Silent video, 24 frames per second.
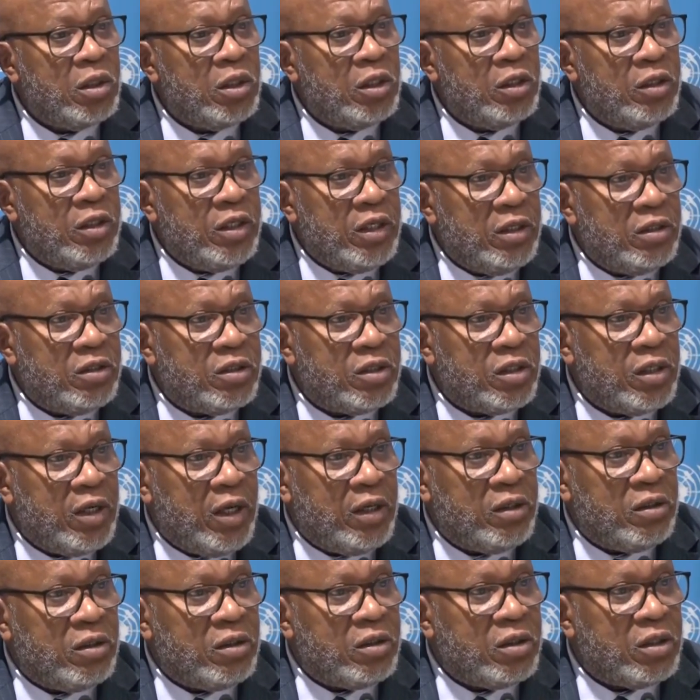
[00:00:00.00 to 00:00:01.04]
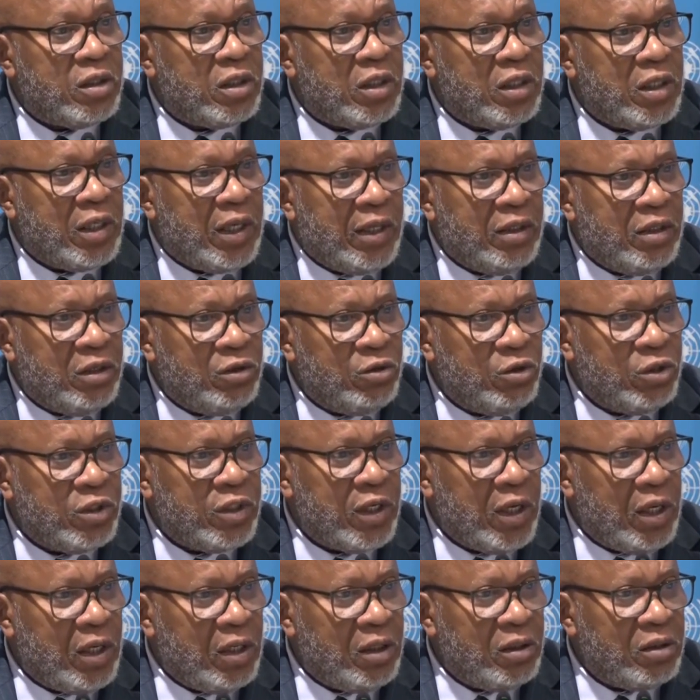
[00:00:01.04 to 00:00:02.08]
uh, the incident uh, at the
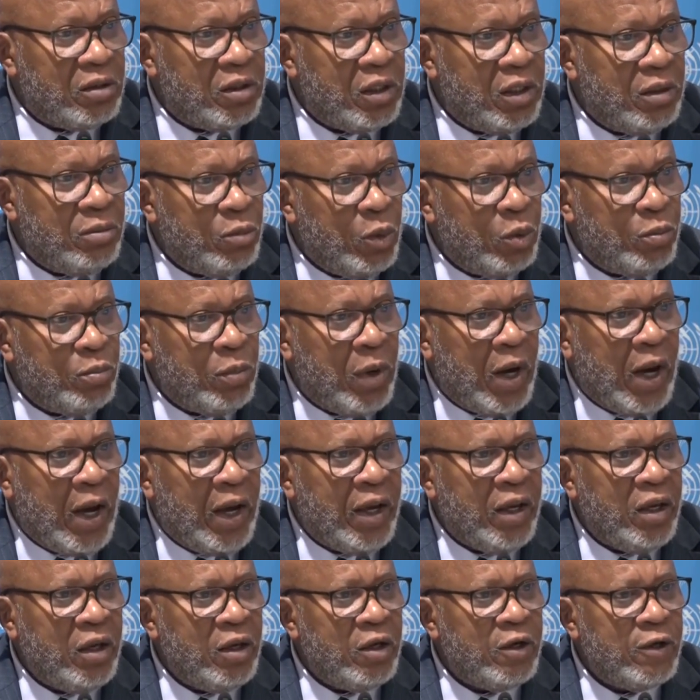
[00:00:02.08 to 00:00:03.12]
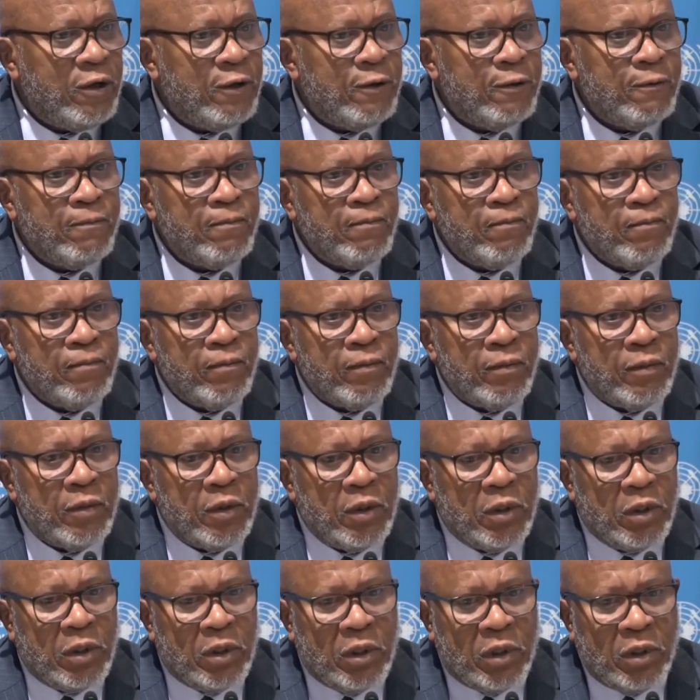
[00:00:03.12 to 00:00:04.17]
hotel in Mumbai,
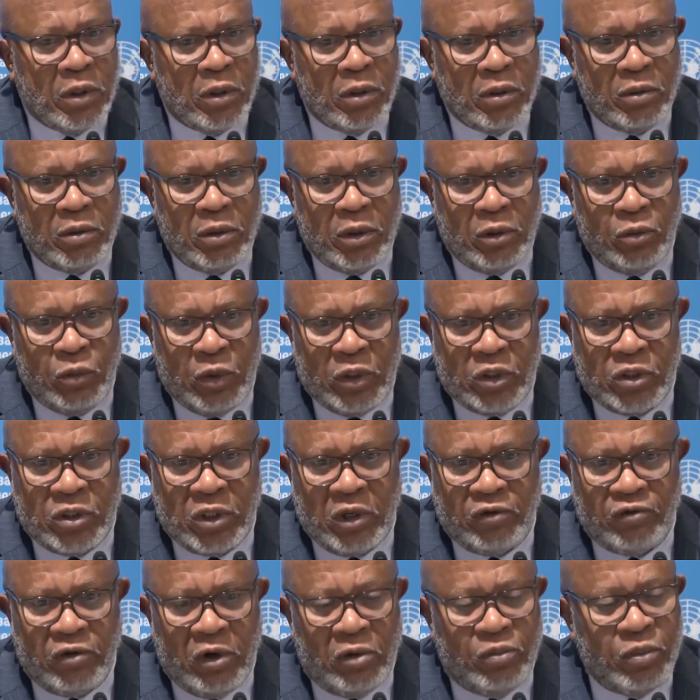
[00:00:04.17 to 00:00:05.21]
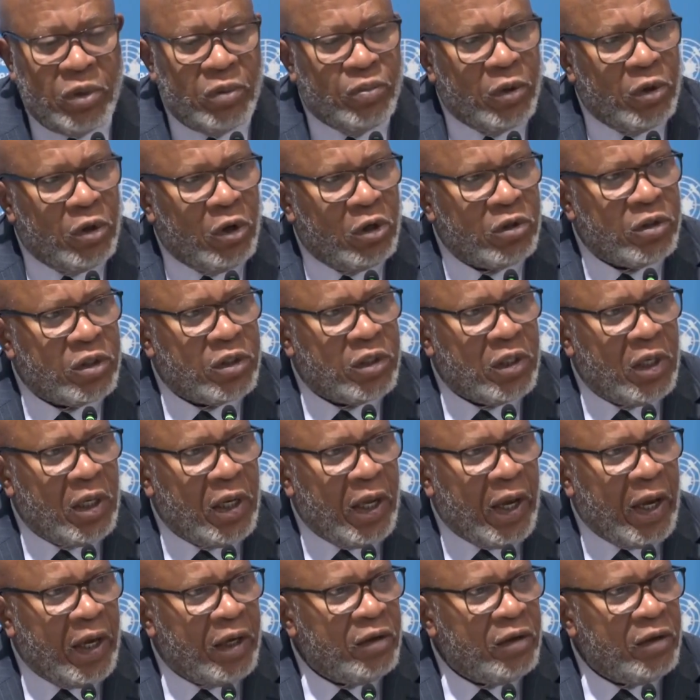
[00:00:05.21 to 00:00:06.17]
uh, in which several people lost their